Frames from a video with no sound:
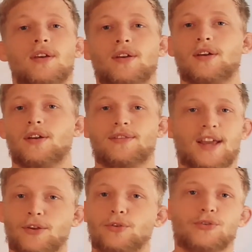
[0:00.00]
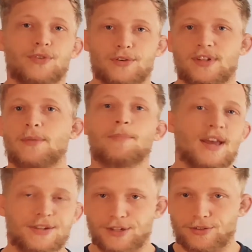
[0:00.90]
technical drills like
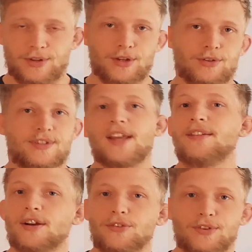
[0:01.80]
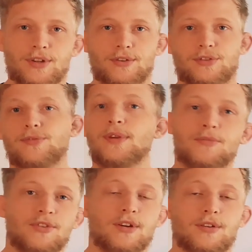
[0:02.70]
passing drills, takedown drills, sweep
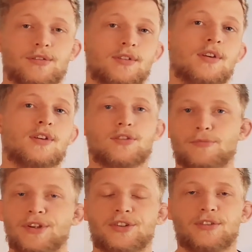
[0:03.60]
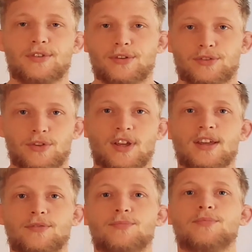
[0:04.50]
drills, submission drills. You can
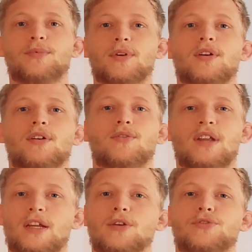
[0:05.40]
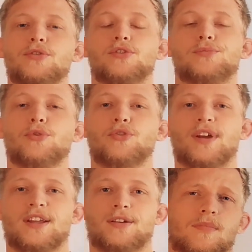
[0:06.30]
get really close to your sport
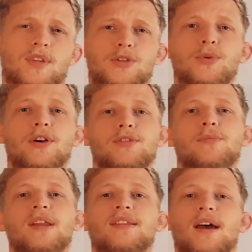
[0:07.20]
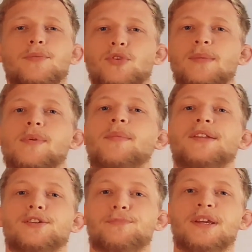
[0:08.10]
right here. This would also be the time to implement the
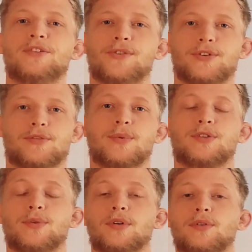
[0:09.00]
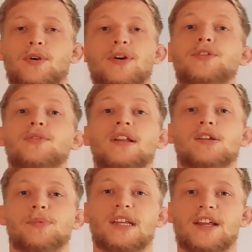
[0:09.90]
speed drills, which we'll go into a little
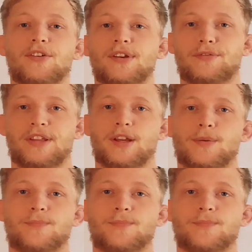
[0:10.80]
bit later in the video.